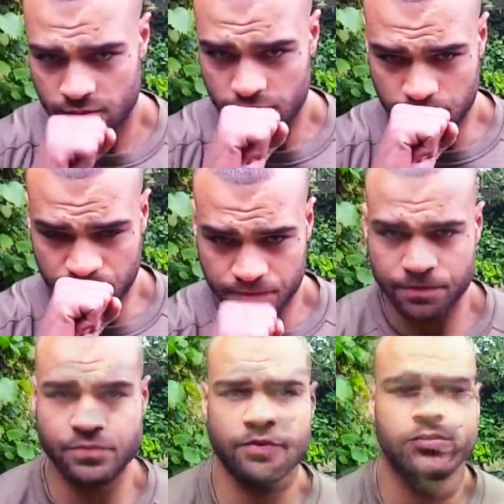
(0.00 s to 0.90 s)

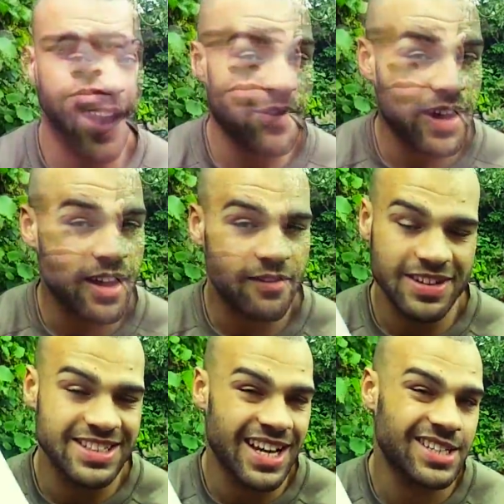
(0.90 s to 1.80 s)
I have here a
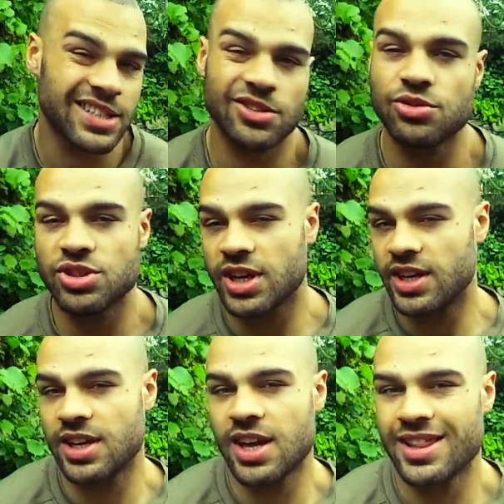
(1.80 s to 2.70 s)
fantastic new shake
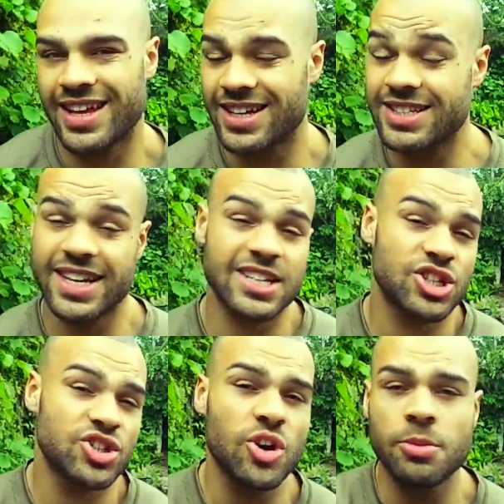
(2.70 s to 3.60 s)
that contains
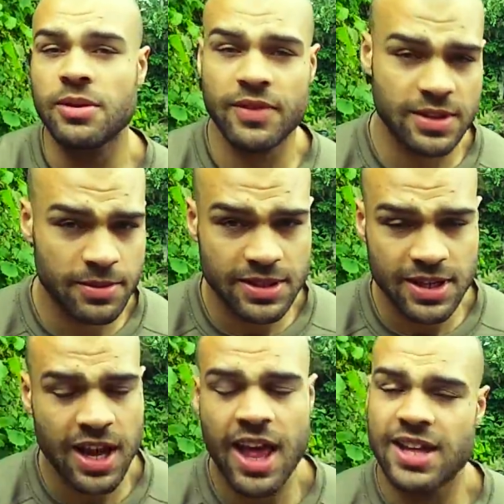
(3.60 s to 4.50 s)
so many vitamins
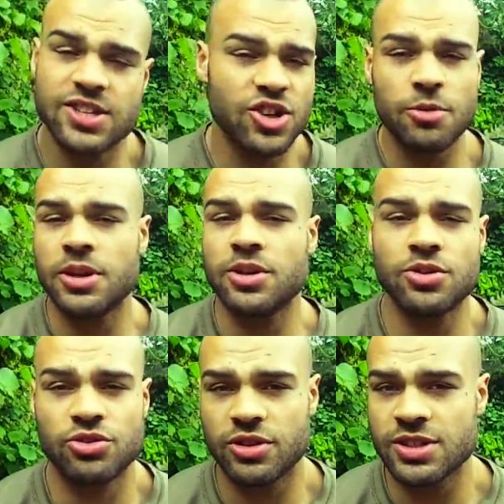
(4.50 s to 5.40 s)
and so many
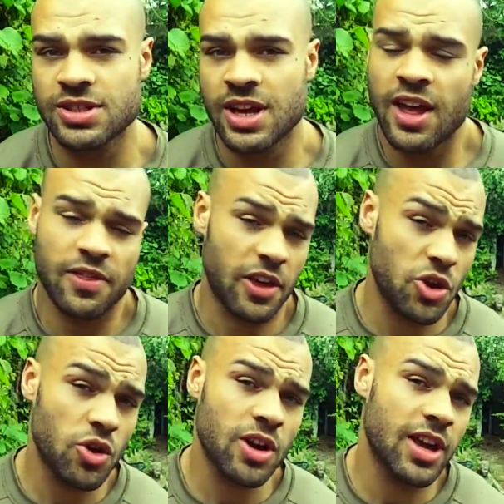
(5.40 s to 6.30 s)
nutrients that
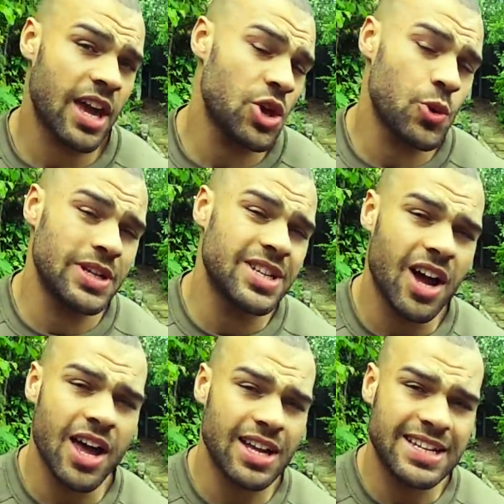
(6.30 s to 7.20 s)
you can get your
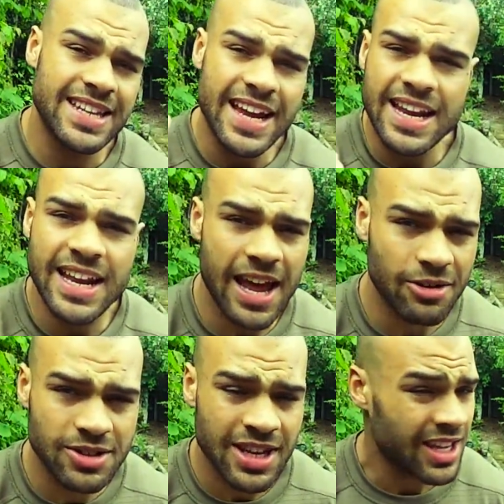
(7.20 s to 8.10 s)
entire daily
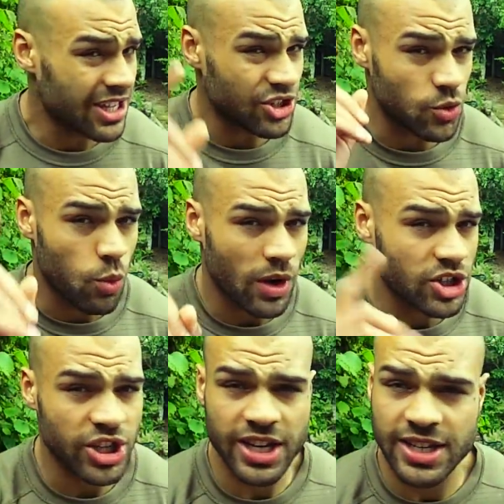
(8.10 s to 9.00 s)
allowance with
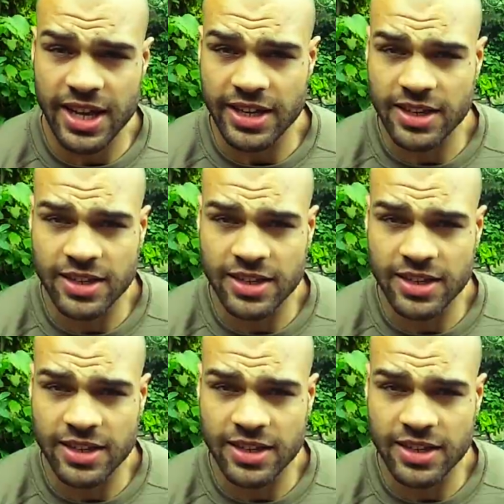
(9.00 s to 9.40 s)
one shake a day.